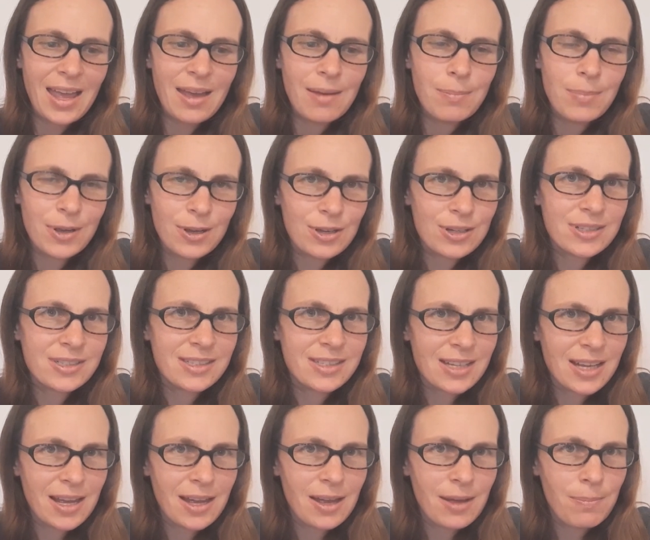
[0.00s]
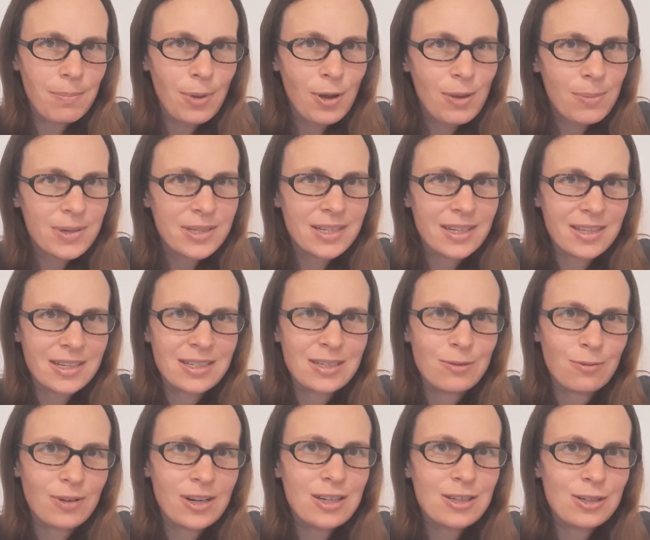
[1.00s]
Because the purpose of this
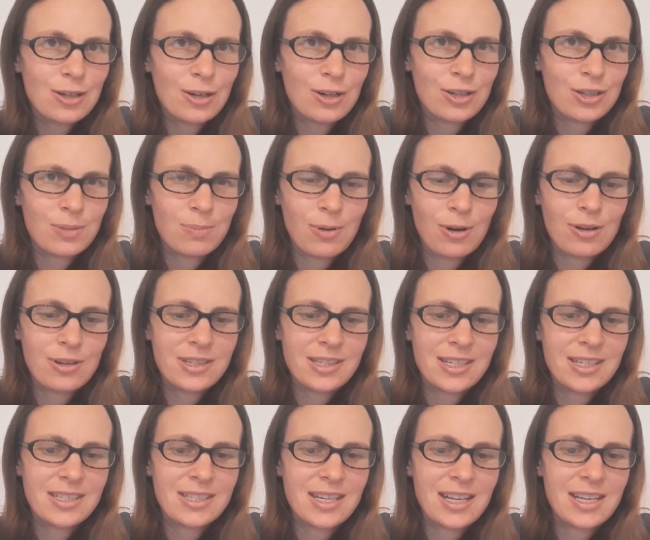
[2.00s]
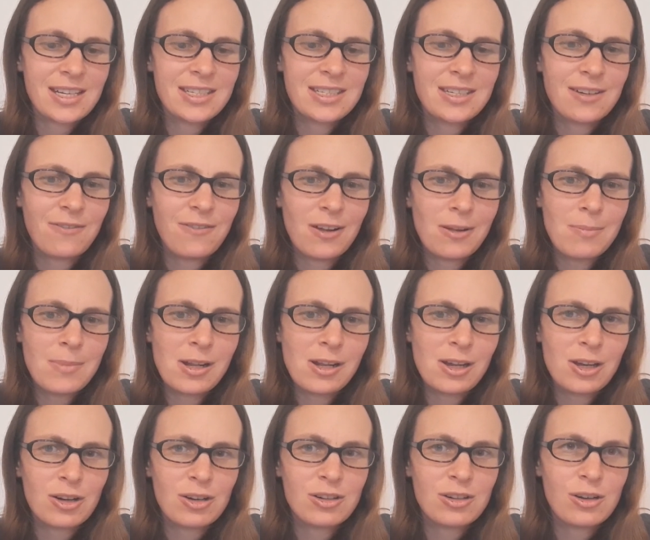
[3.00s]
research process is to
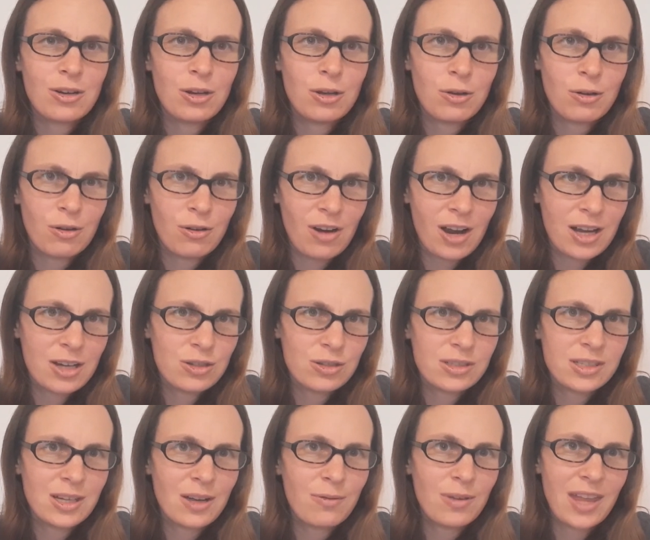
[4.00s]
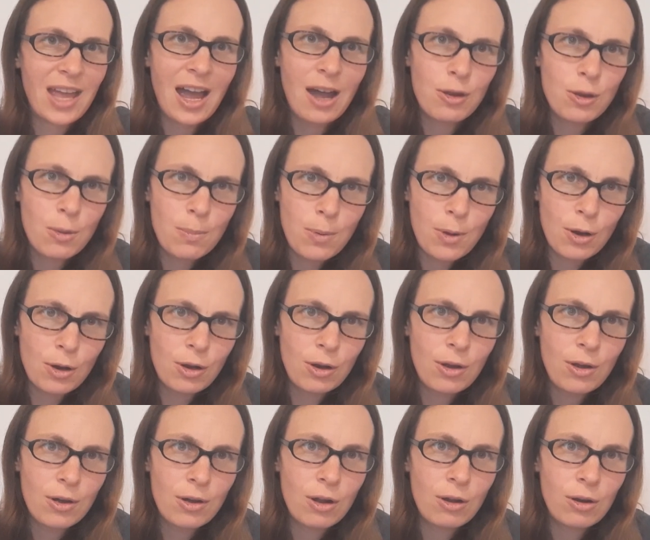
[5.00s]
familiarize yourself with how your bird
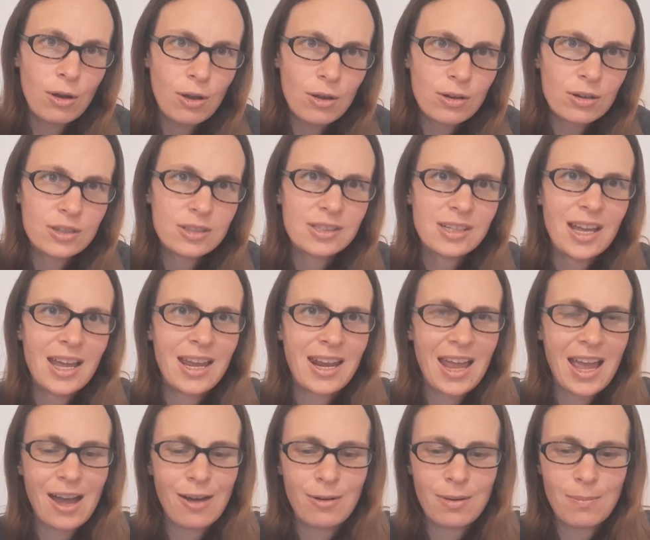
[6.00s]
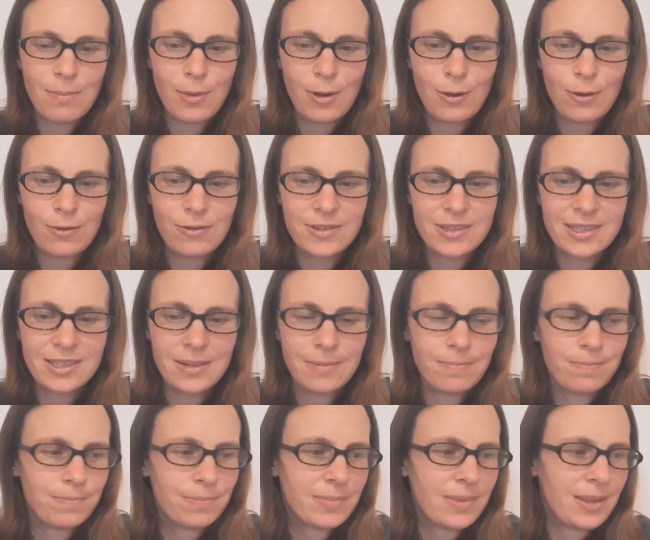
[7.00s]
looks and how it moves.
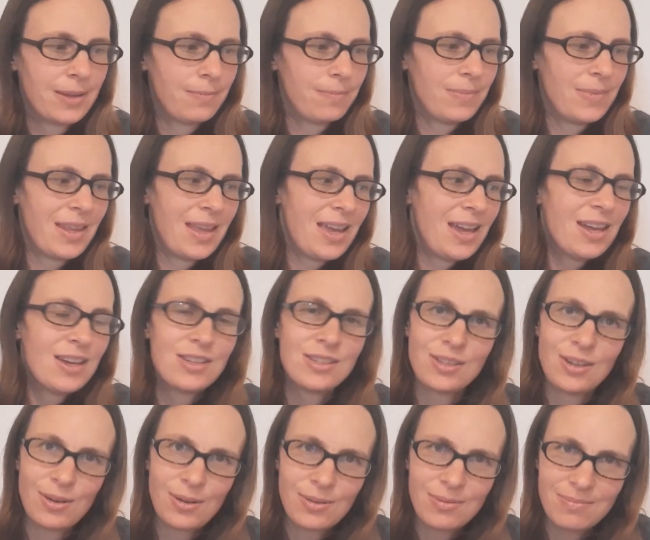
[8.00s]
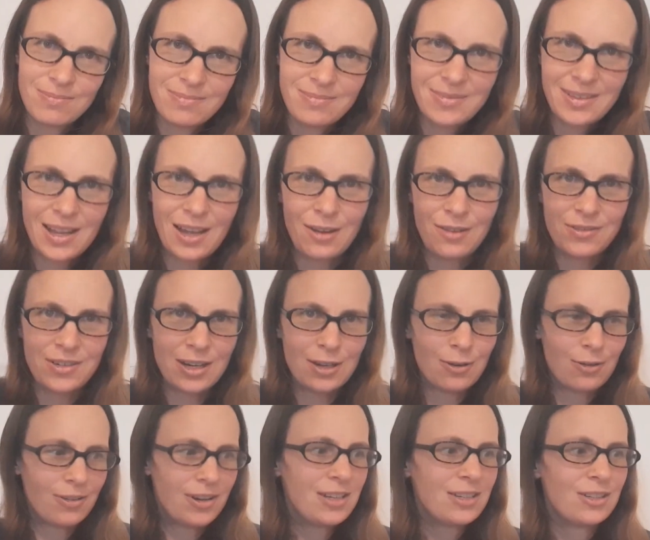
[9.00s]
So now you've done
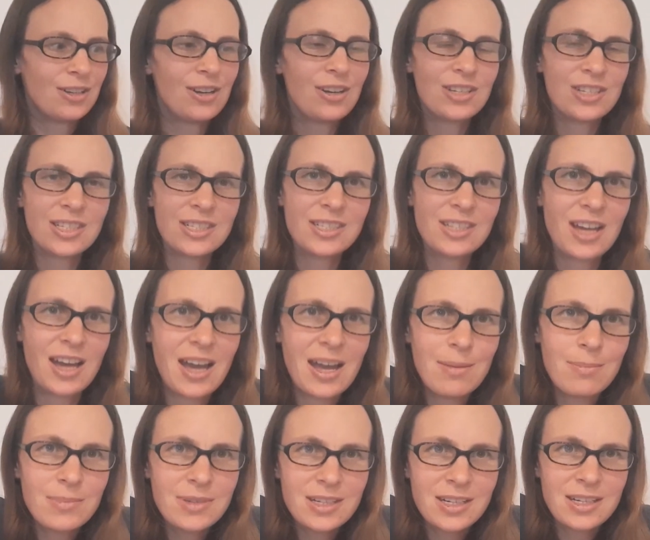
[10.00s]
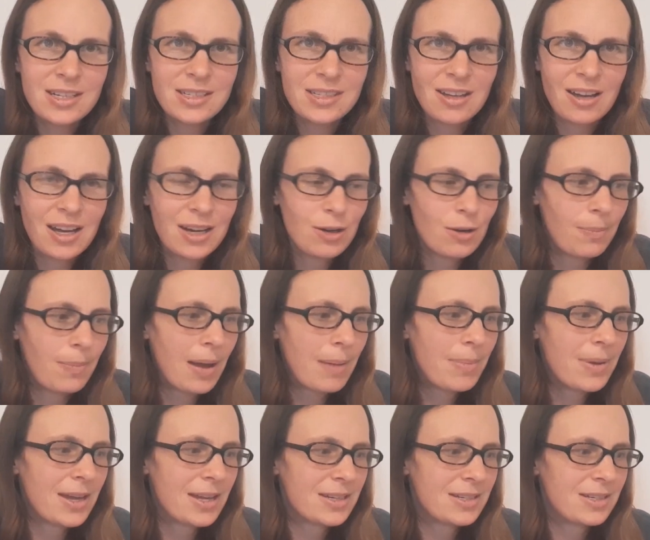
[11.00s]
your research, it's time to design your
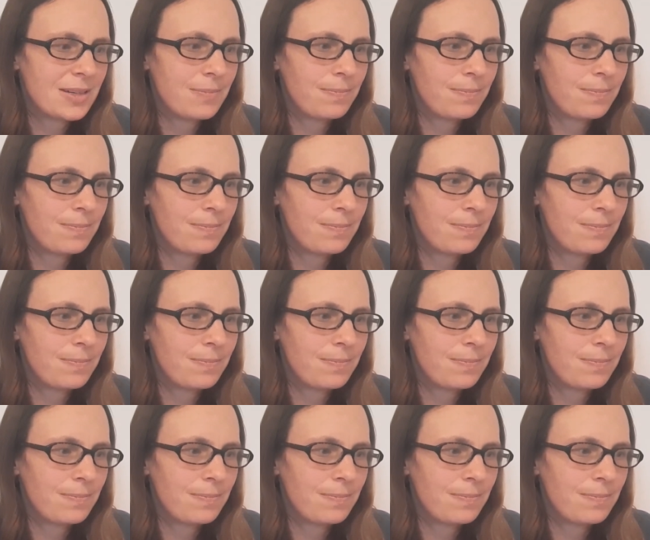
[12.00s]
puppet.